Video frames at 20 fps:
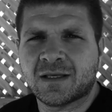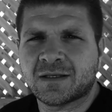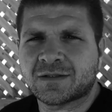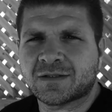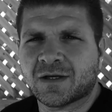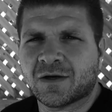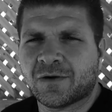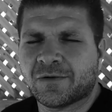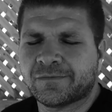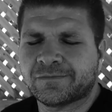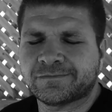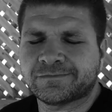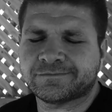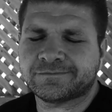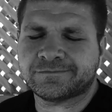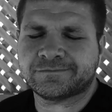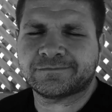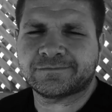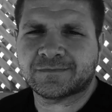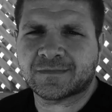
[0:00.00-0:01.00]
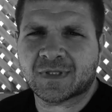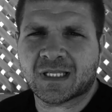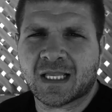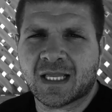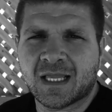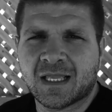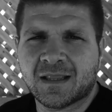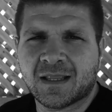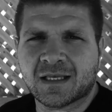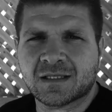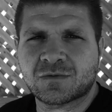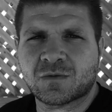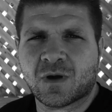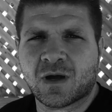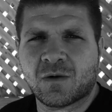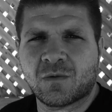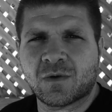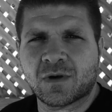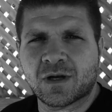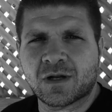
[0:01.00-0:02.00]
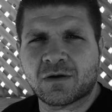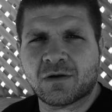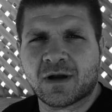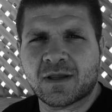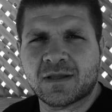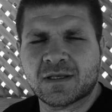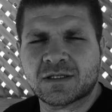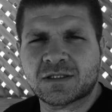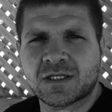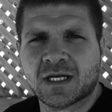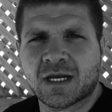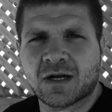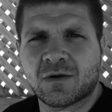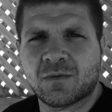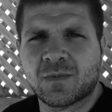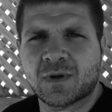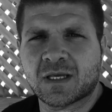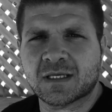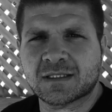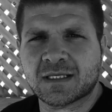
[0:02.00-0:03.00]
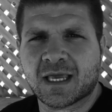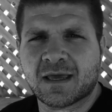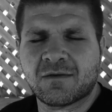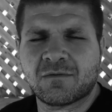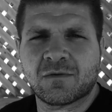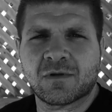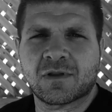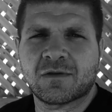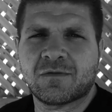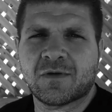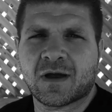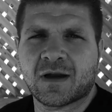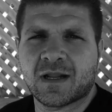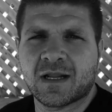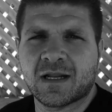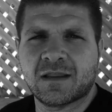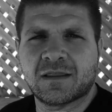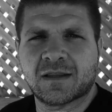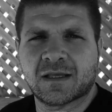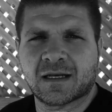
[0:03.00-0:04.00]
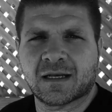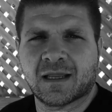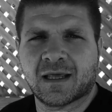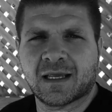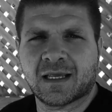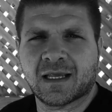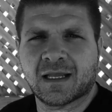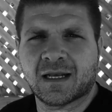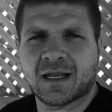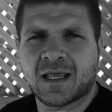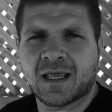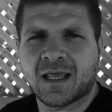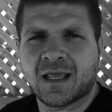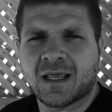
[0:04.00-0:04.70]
So that's why I wanted to create this channel, because I hadn't really found anything like it.